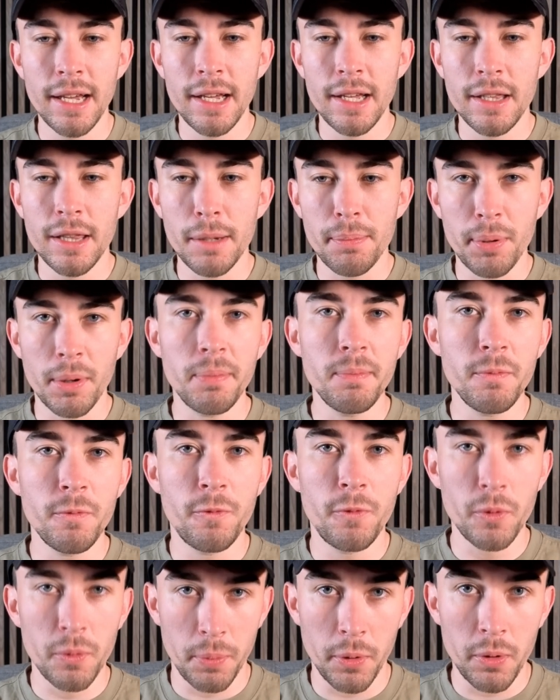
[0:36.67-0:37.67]
The problem
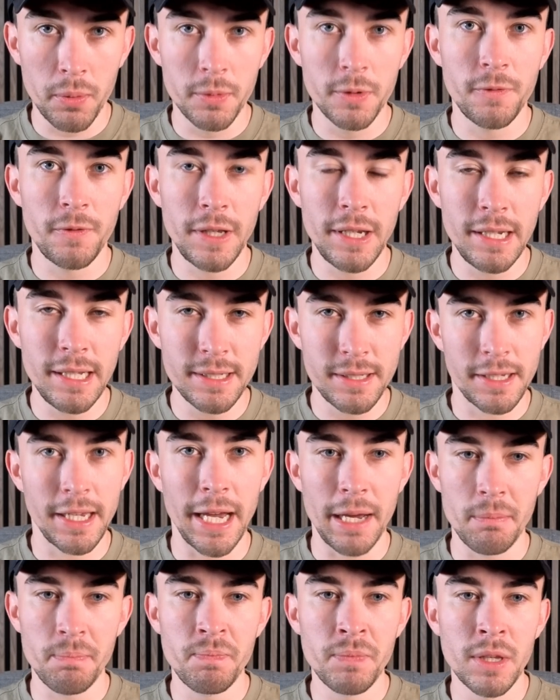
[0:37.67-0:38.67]
for Bournemouth in this
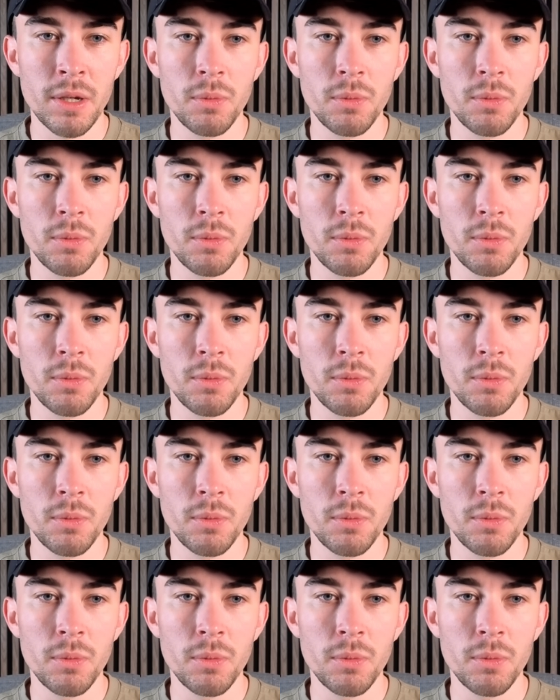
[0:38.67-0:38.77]
game